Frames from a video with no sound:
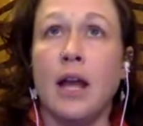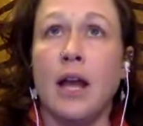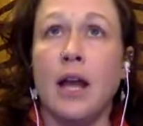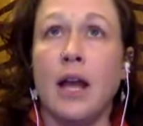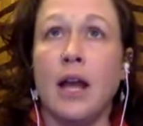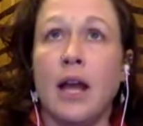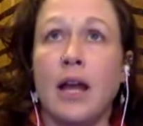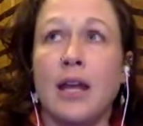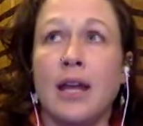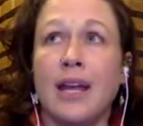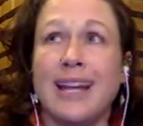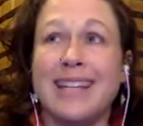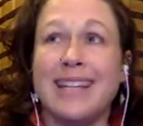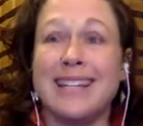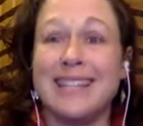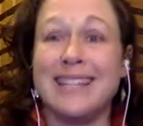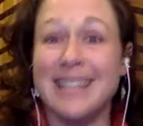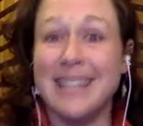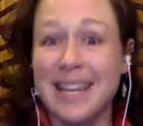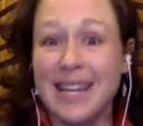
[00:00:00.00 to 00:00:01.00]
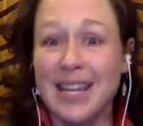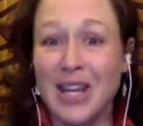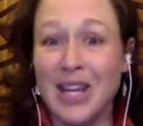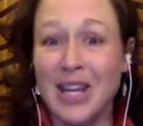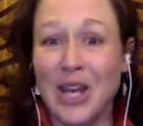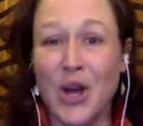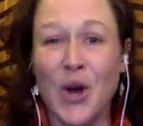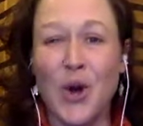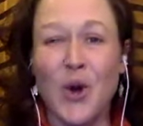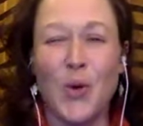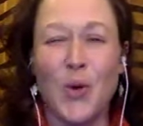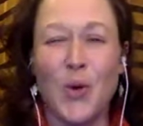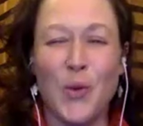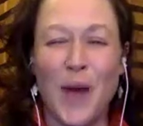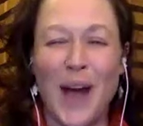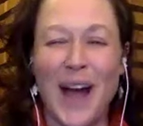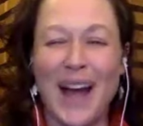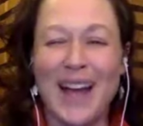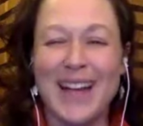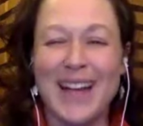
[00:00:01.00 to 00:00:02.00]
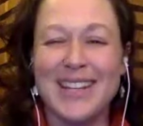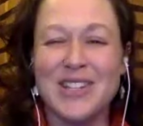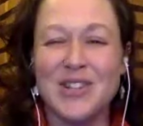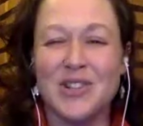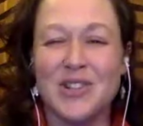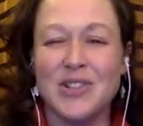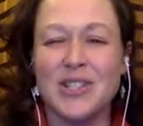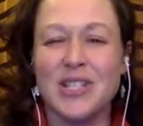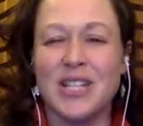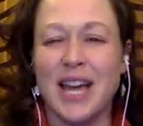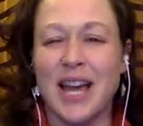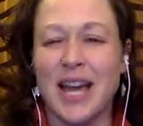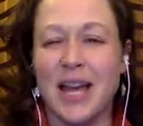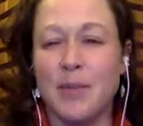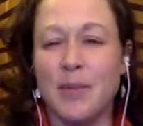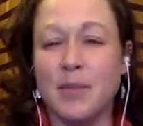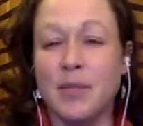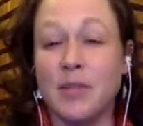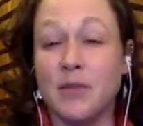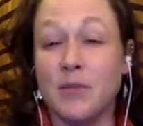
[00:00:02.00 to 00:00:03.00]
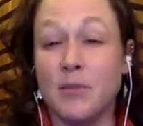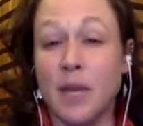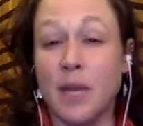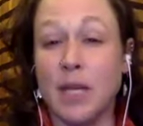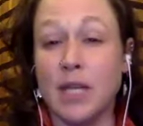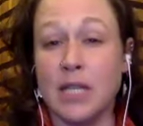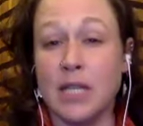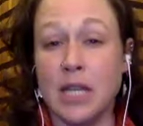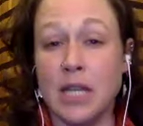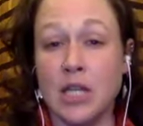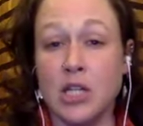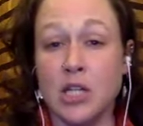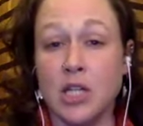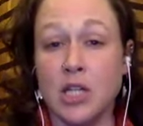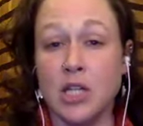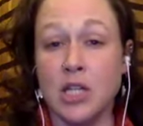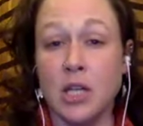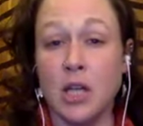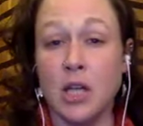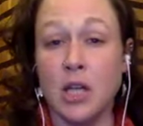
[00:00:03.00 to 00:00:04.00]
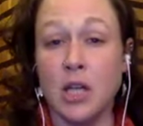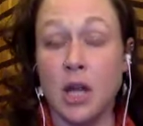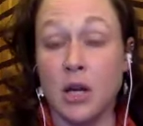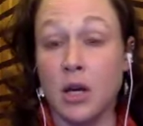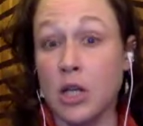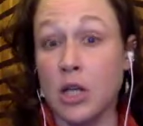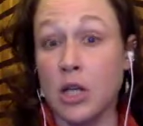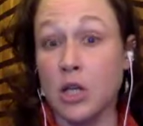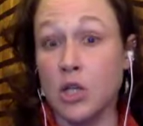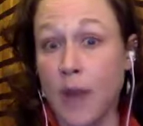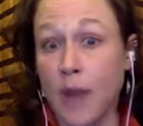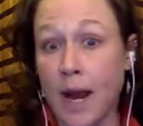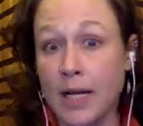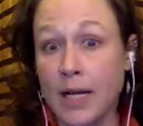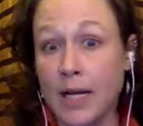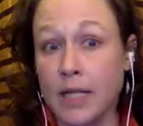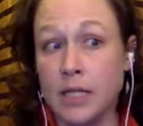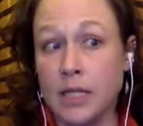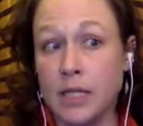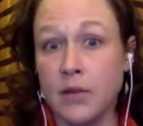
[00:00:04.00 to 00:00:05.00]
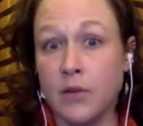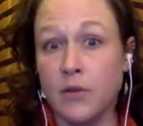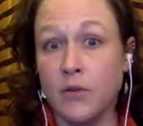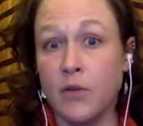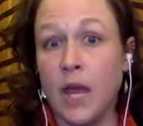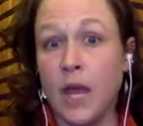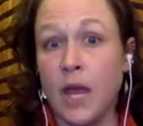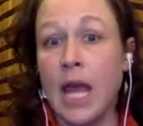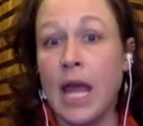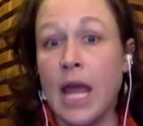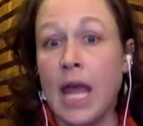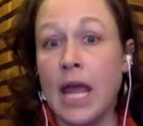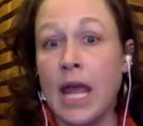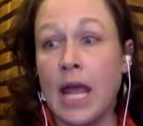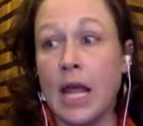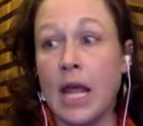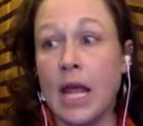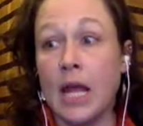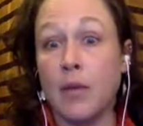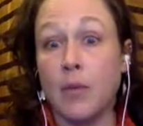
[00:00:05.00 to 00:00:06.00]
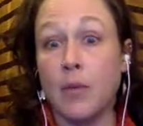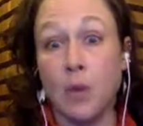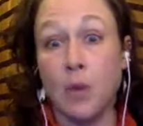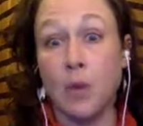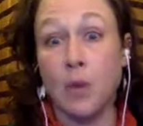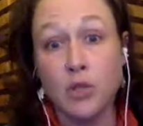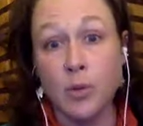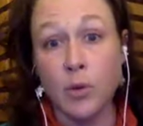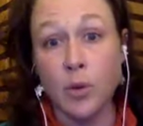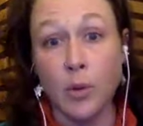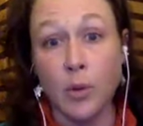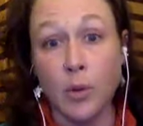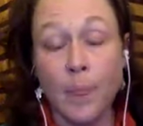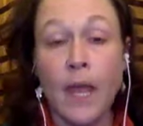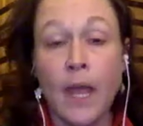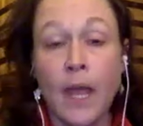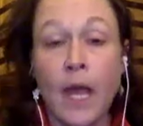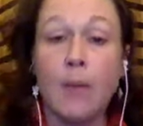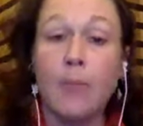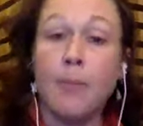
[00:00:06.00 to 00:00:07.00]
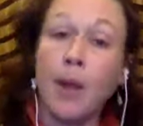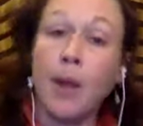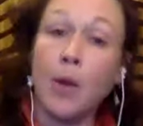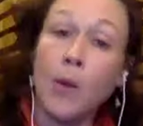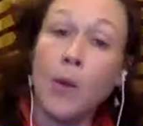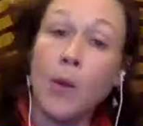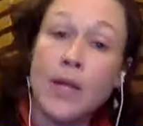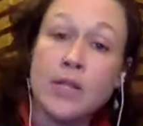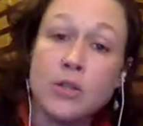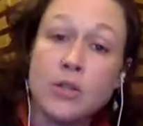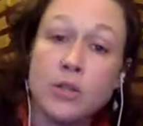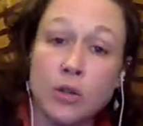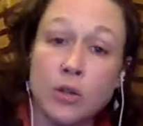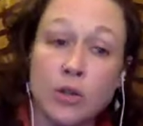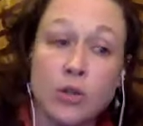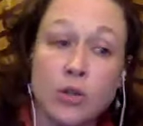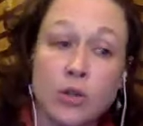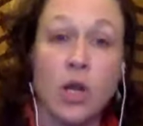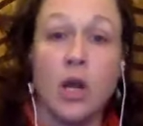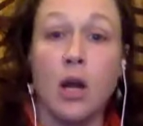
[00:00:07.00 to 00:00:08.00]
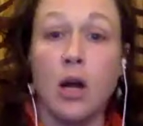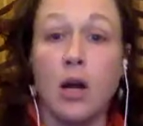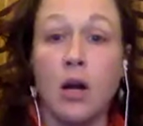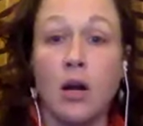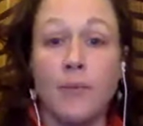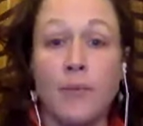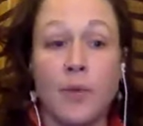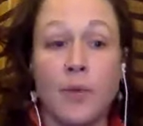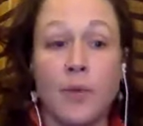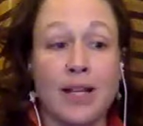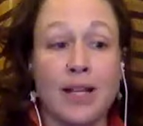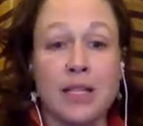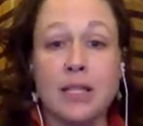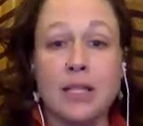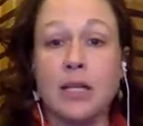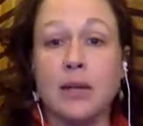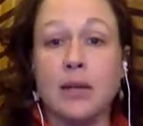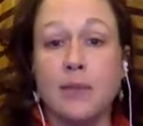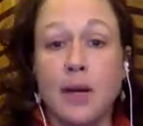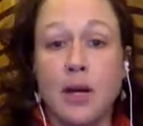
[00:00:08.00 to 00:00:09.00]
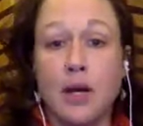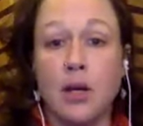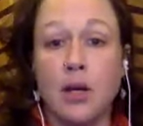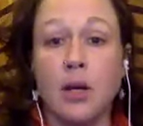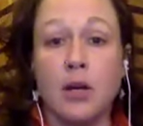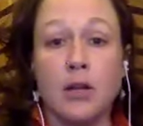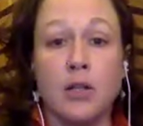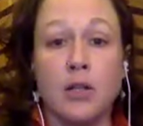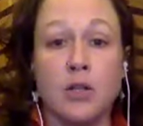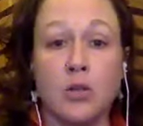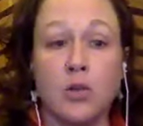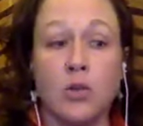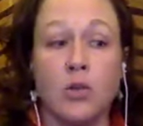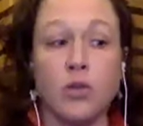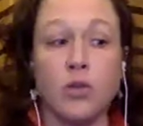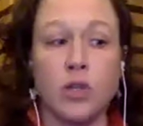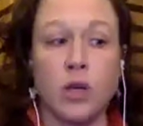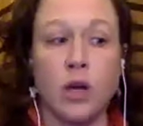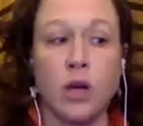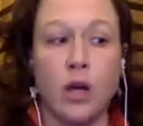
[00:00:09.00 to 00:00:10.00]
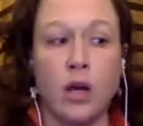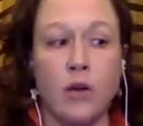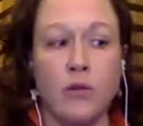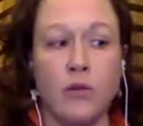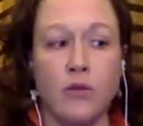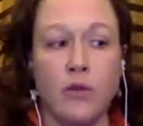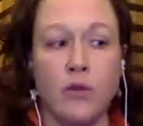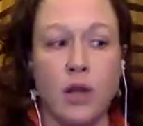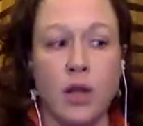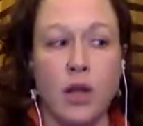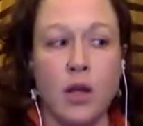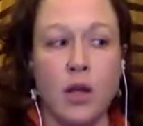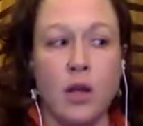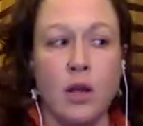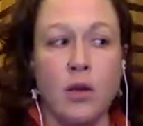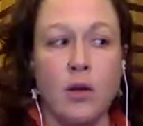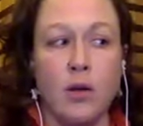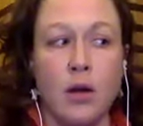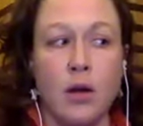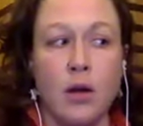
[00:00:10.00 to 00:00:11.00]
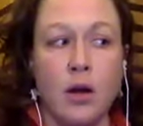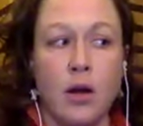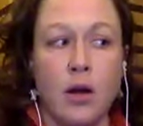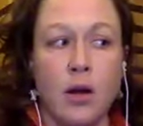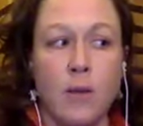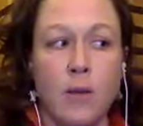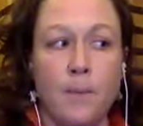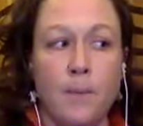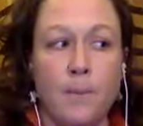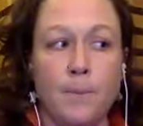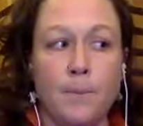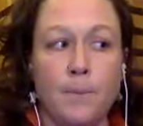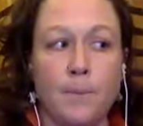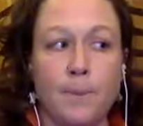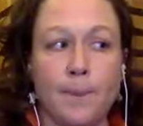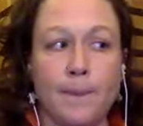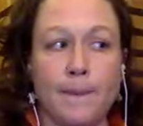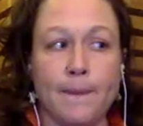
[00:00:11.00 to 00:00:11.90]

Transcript: I see why certain types of meditation are attractive and approachable by Westerners. At least in America, this culture of our